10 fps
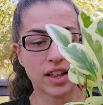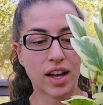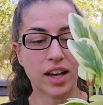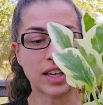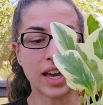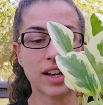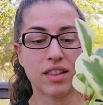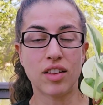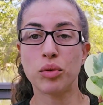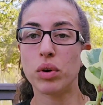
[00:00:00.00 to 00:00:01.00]
again,
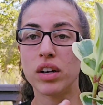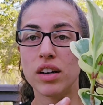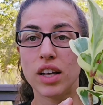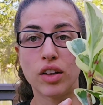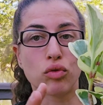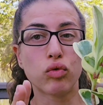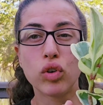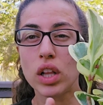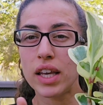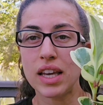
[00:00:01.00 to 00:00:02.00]
this one is
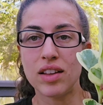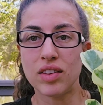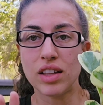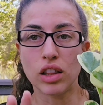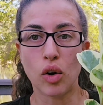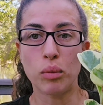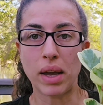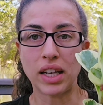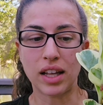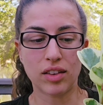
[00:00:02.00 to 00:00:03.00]
really easy, low
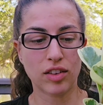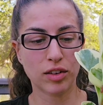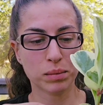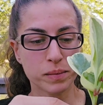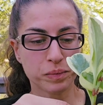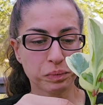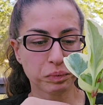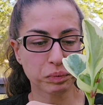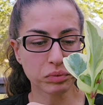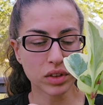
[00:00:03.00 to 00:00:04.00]
maintenance.
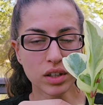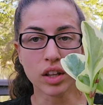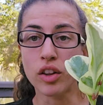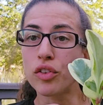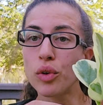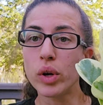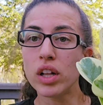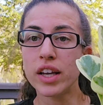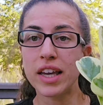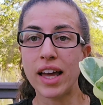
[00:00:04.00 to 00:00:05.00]
The soil,
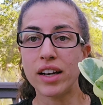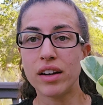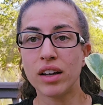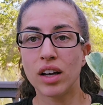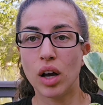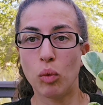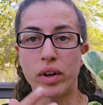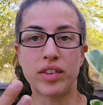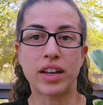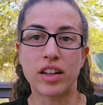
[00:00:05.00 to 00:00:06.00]
again,
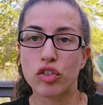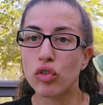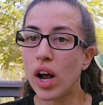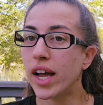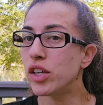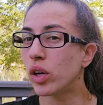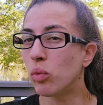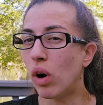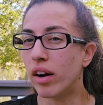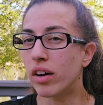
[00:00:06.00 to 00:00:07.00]
once it gets dry, you can
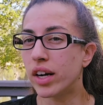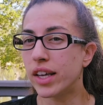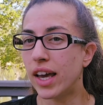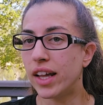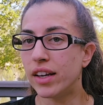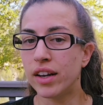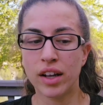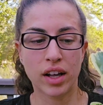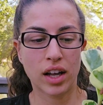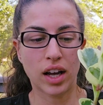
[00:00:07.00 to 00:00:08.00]
water it again.
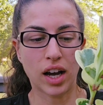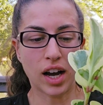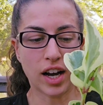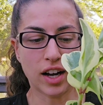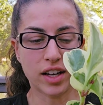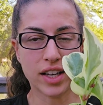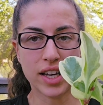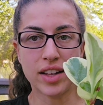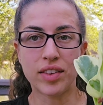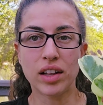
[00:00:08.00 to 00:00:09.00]

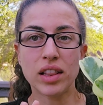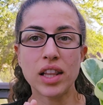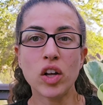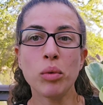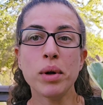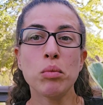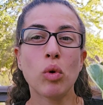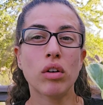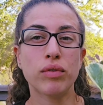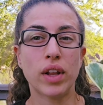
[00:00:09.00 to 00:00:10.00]
It's a little bit
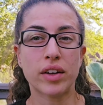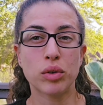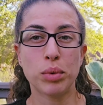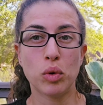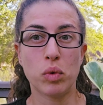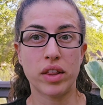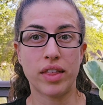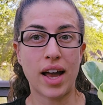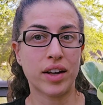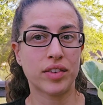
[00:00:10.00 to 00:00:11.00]
more flexible with
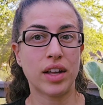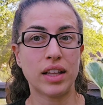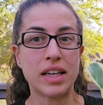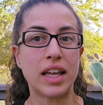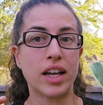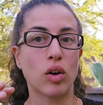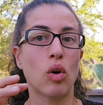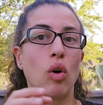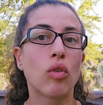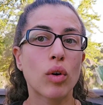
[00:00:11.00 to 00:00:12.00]
accidentally getting
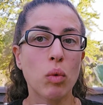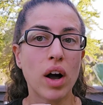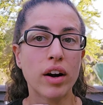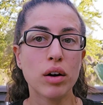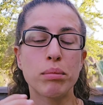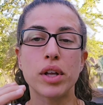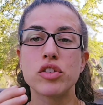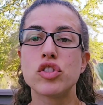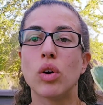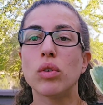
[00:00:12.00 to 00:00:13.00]
overwatered, but
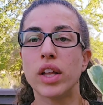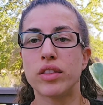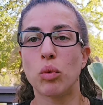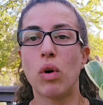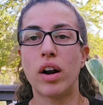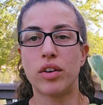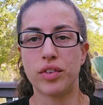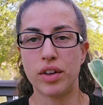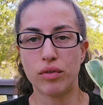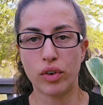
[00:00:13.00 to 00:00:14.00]
don't let the water
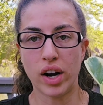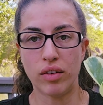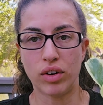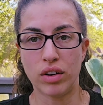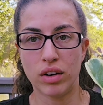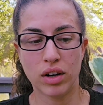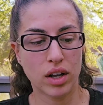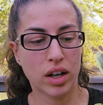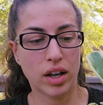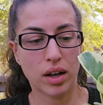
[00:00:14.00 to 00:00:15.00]
sit forever.
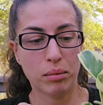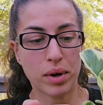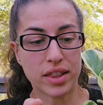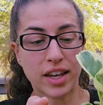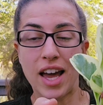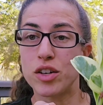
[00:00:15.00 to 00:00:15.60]
But the catch